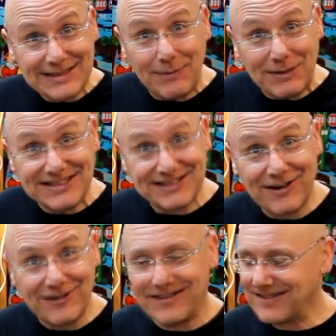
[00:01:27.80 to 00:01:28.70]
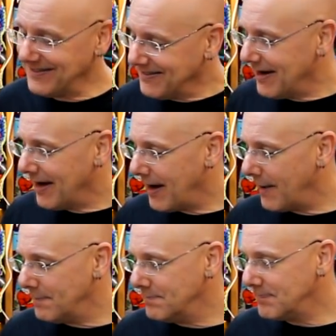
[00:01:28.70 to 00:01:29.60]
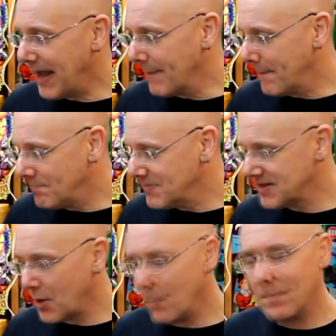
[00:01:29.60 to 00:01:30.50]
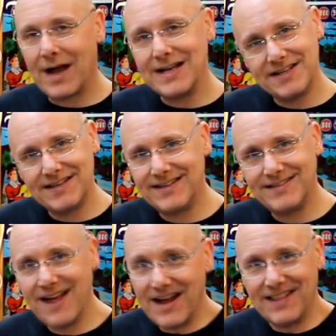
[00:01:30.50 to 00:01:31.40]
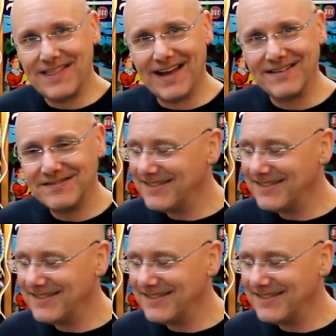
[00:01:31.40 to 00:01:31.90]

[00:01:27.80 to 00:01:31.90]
I want to start. Yeah, so I did that.